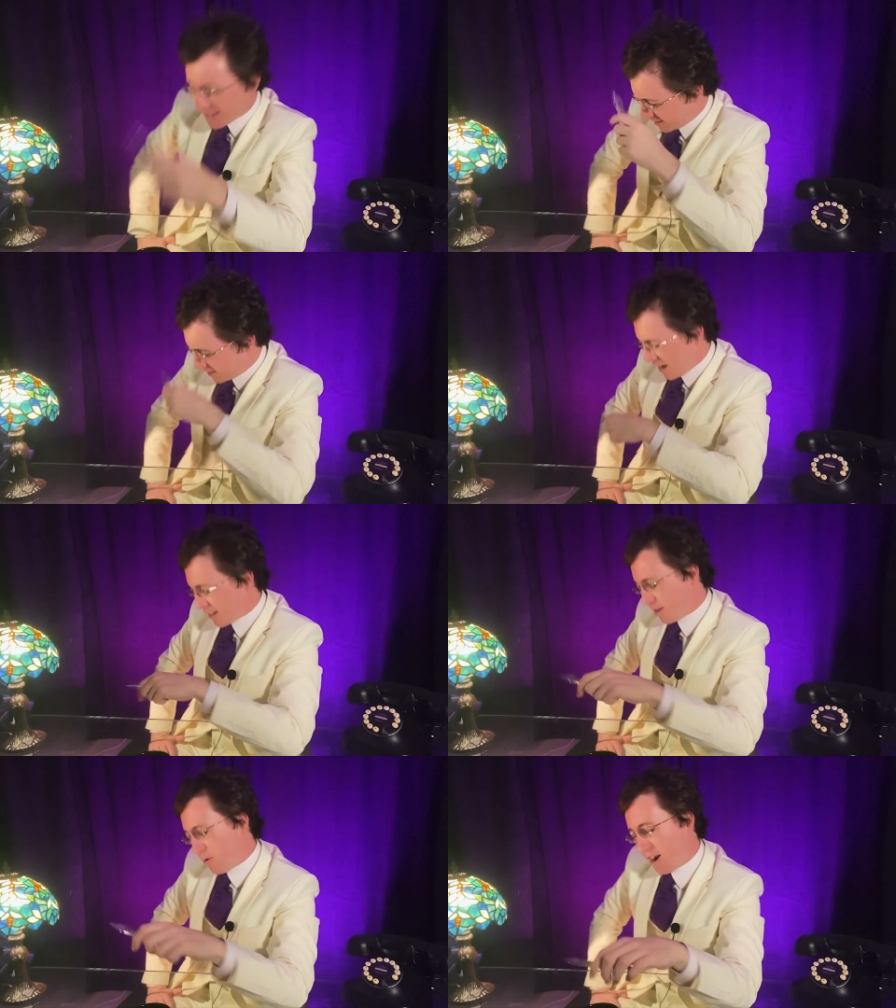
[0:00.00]
That's
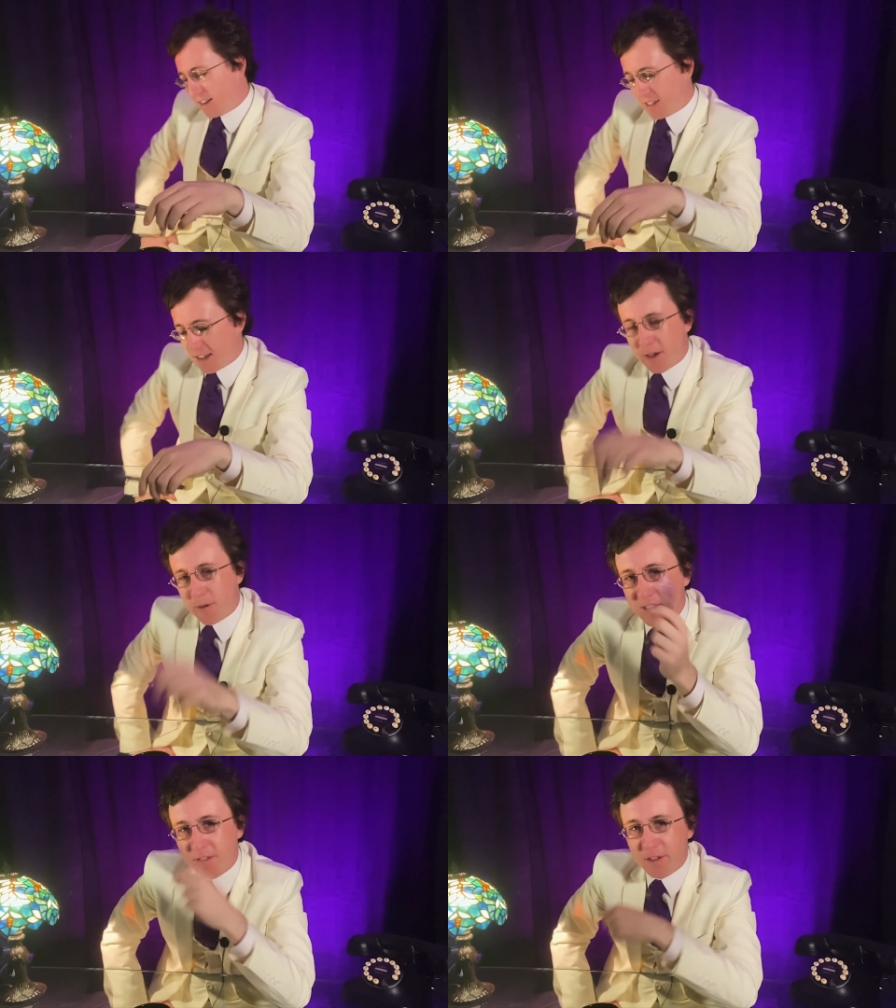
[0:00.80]
exactly why I say
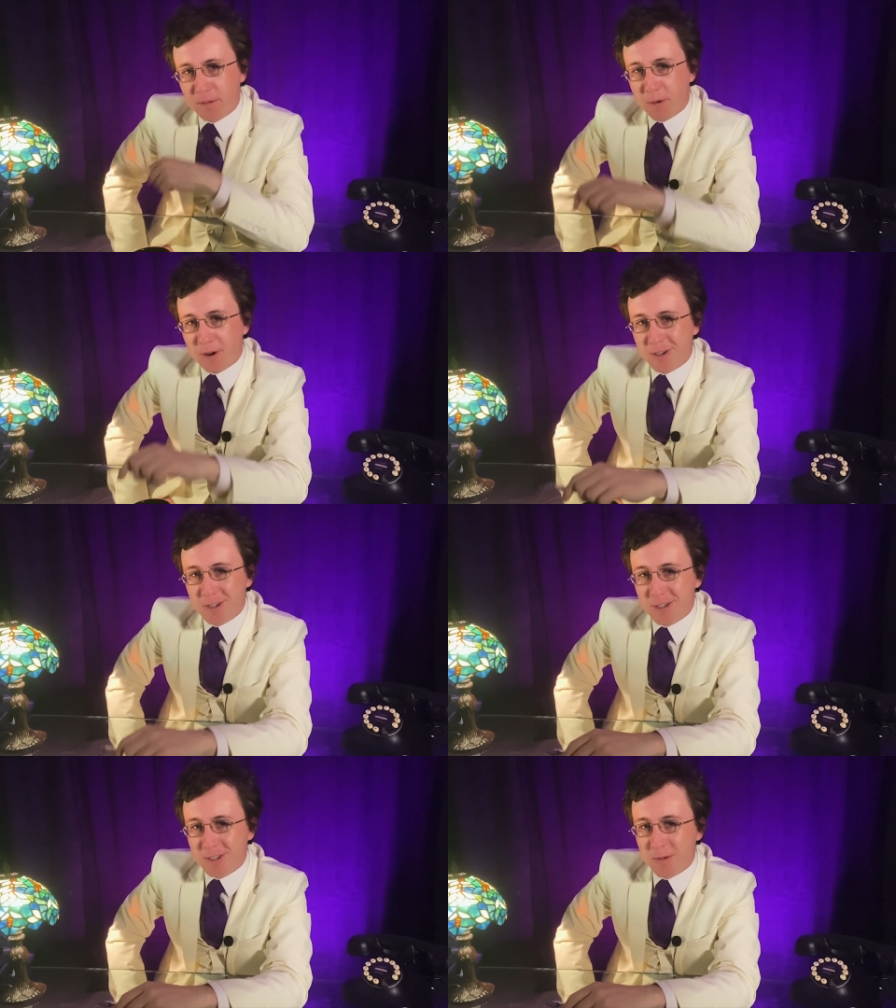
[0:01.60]
I would give this book
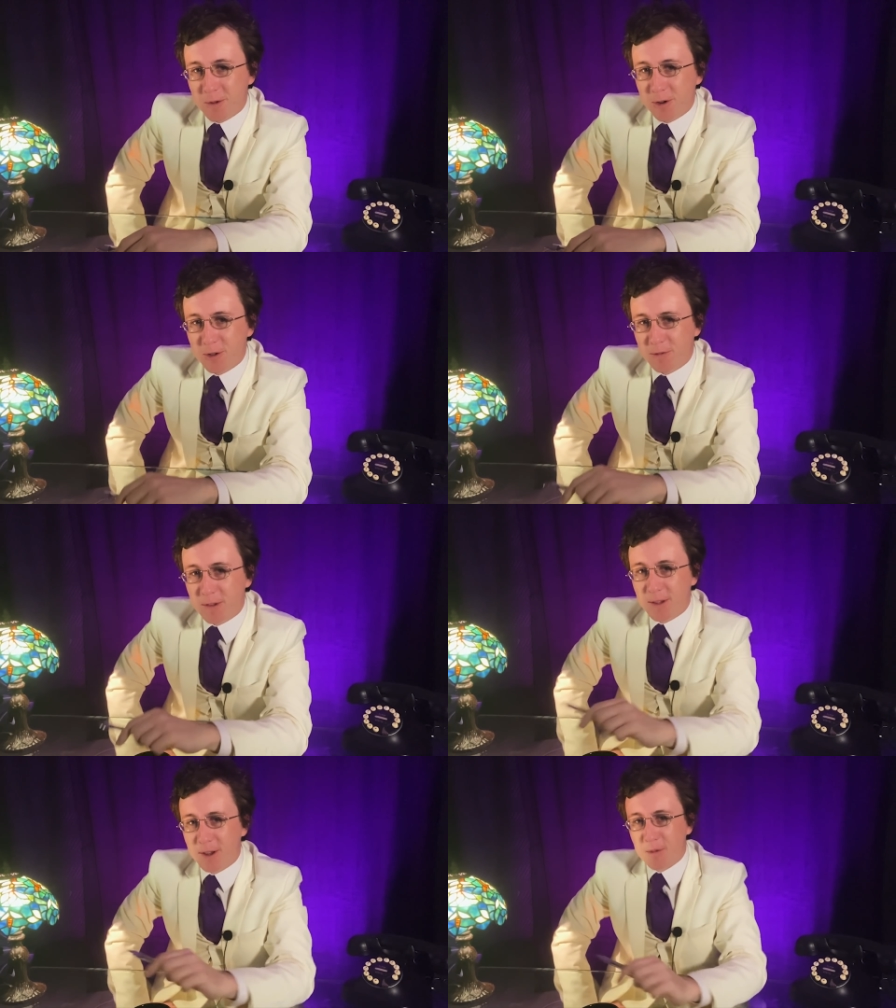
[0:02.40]
to someone who is
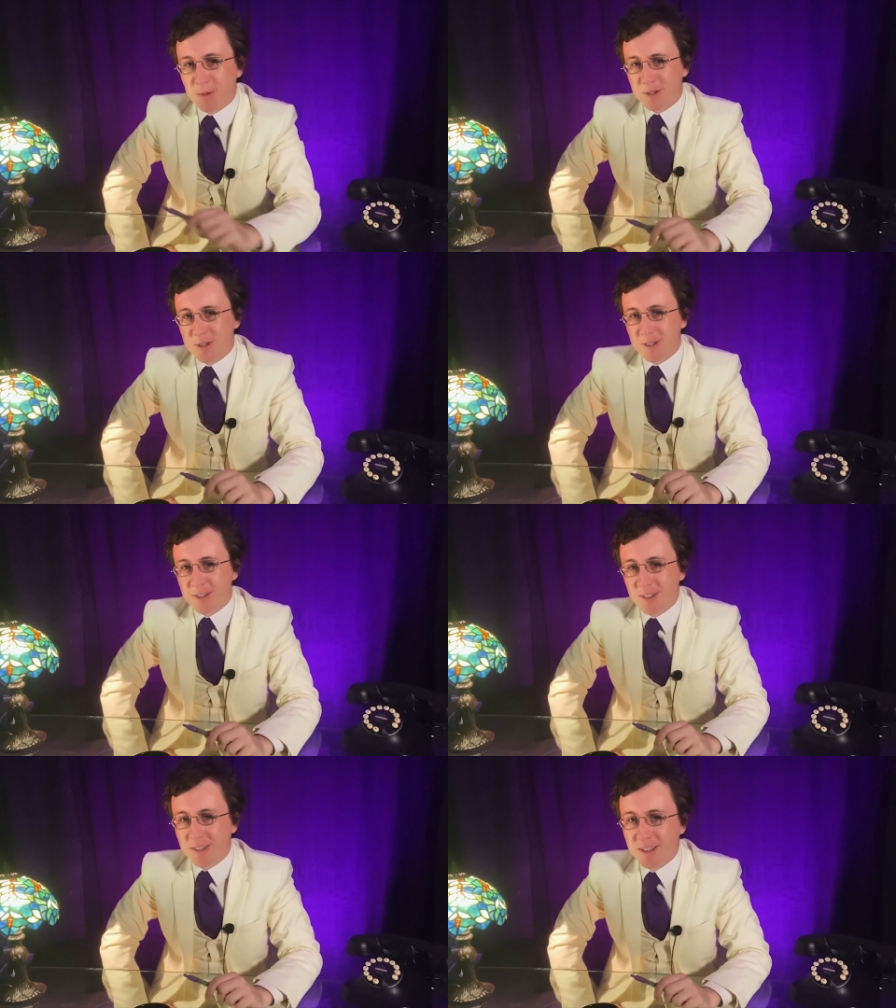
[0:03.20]
feeling hopeless
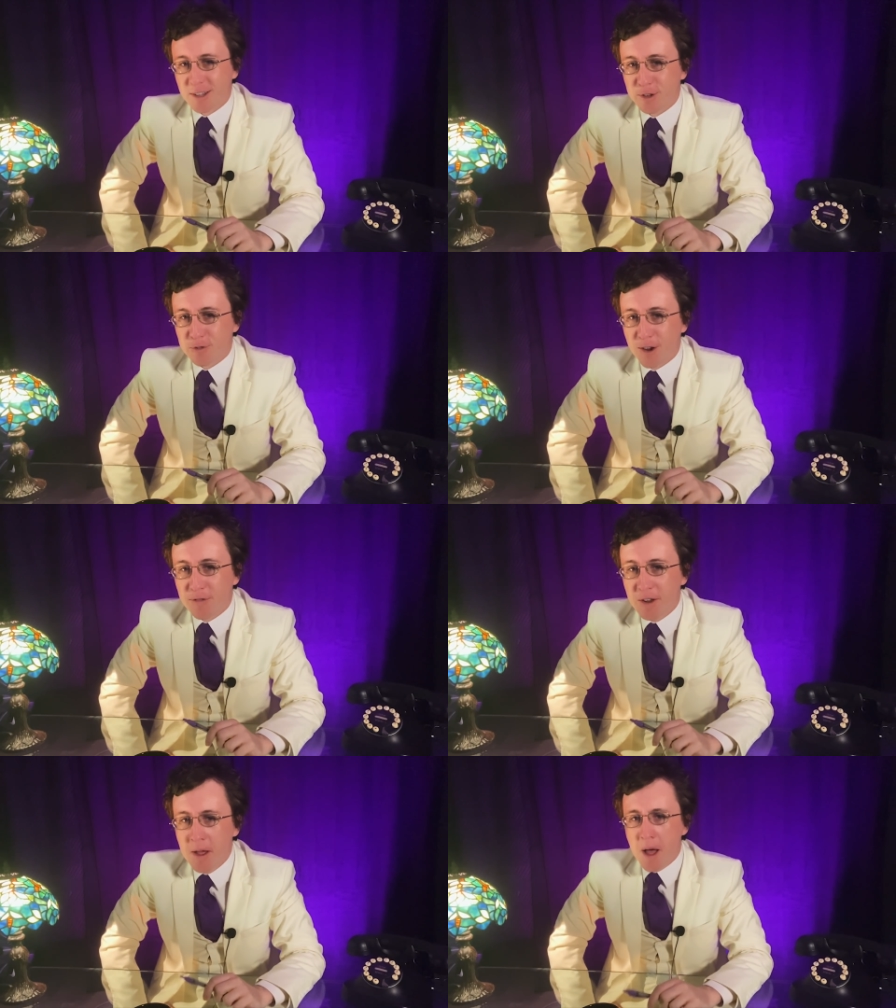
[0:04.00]
and
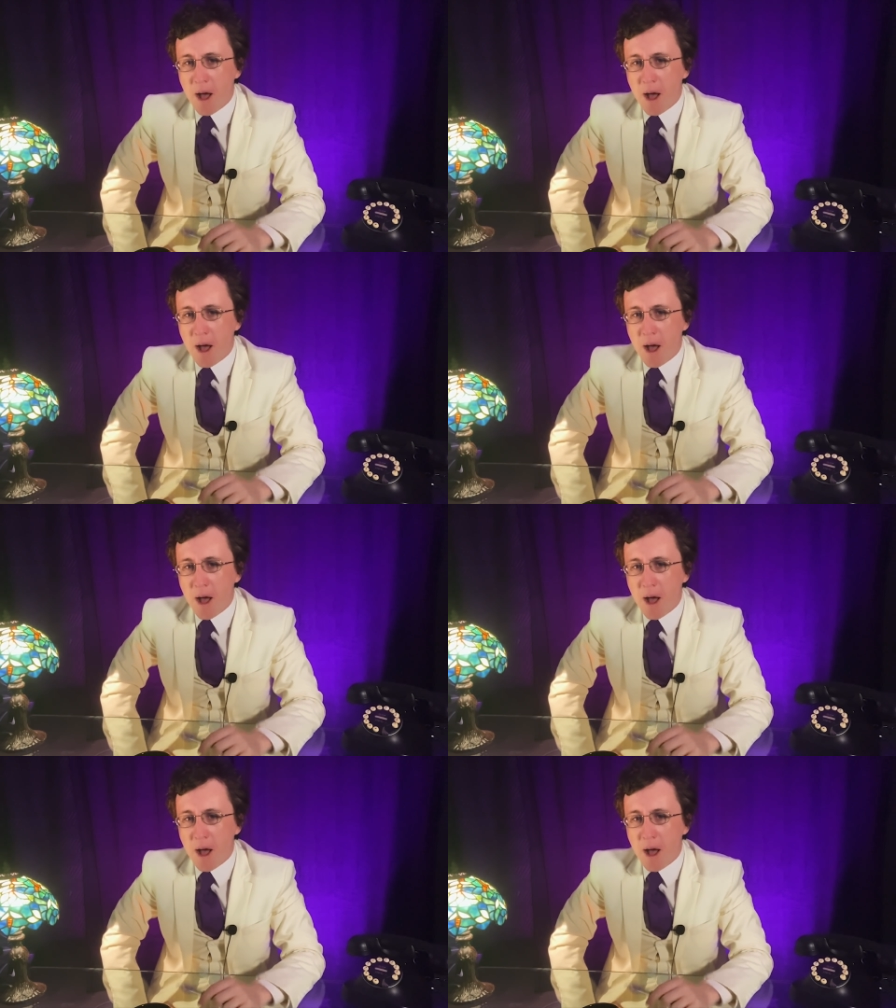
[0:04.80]
adrift.